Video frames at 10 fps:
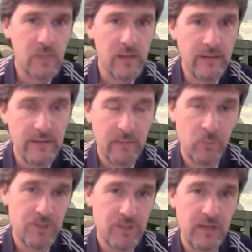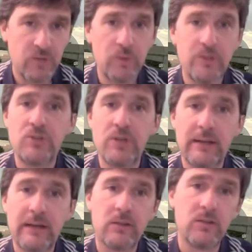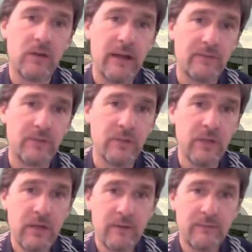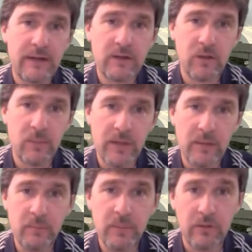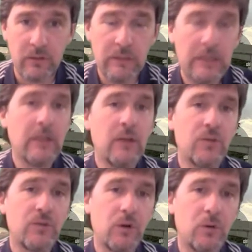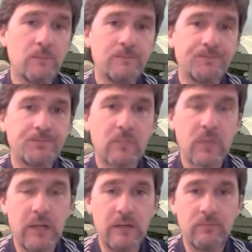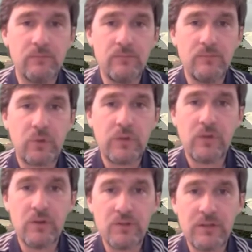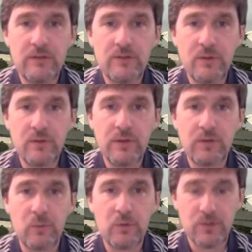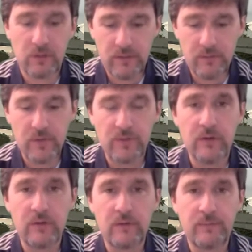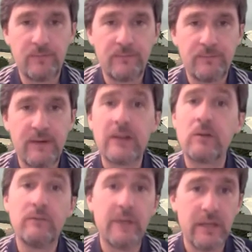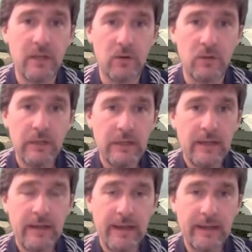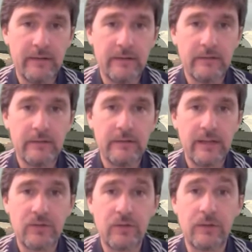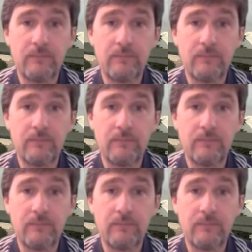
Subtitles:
in which case when you check out, you'll have to final up that bill. So uh, please understand, there's two things I want you to leave with in the final video, and that's the